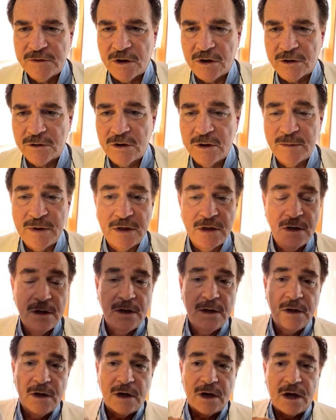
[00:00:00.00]
our agreement.
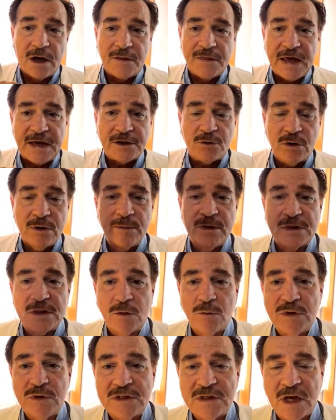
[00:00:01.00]
That agreement
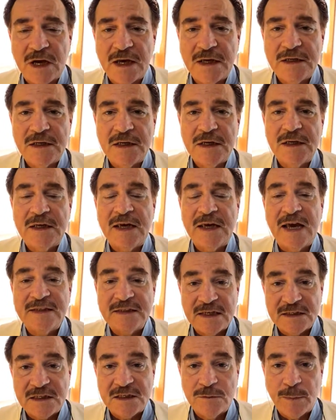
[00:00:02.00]
that we signed, it has
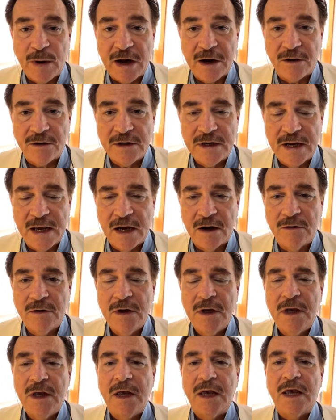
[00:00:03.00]
expired now.
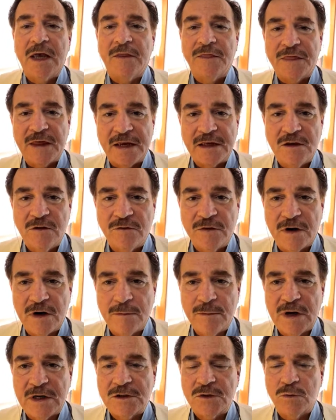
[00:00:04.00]
And thank you very
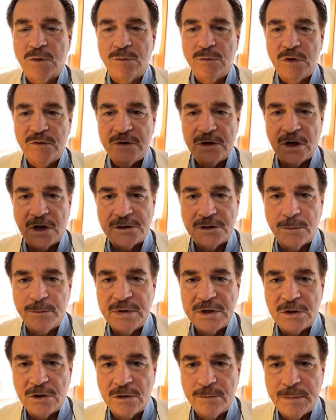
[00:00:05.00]
much. We're moving on to
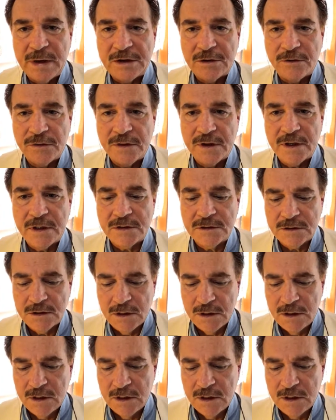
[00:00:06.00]
bigger and better things.